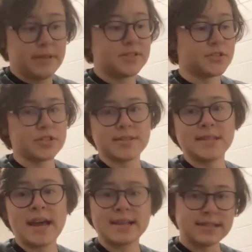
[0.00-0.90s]
These are just
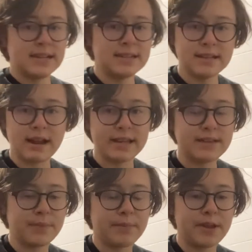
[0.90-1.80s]
snacks. I
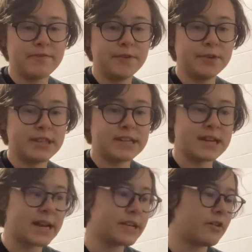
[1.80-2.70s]
eat my main food in the
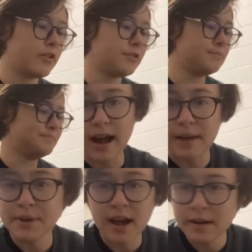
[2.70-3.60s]
dining hall.
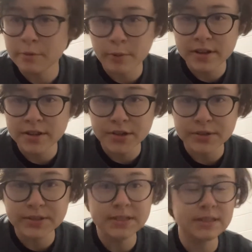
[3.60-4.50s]
I'm not one of
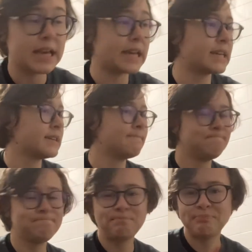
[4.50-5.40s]
those like
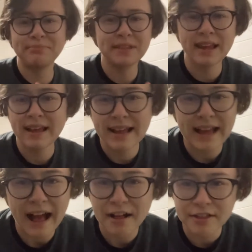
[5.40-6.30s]

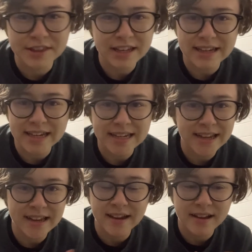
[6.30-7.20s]
healthy
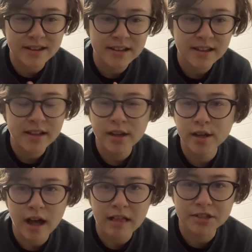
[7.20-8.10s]
eating
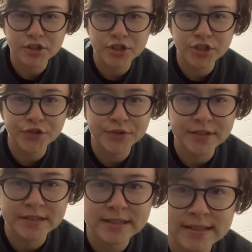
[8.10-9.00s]
college
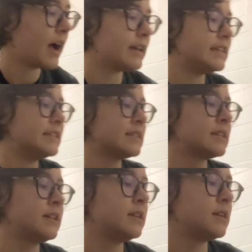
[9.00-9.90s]
students. I eat
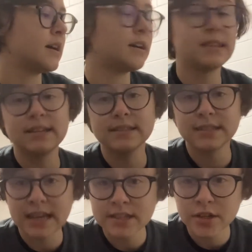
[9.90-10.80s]
uh, things that
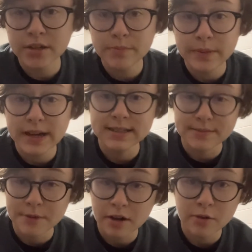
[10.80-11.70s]
taste good because
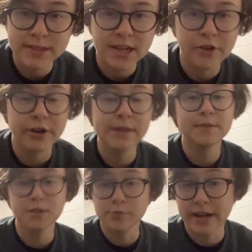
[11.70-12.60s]
I'm not always hungry.
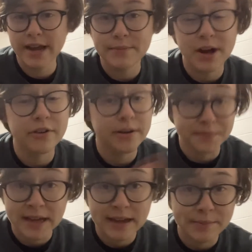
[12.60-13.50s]
So when I am hungry, I'm
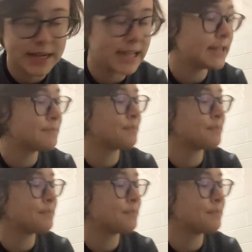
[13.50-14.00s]
like, I'm gonna eat it.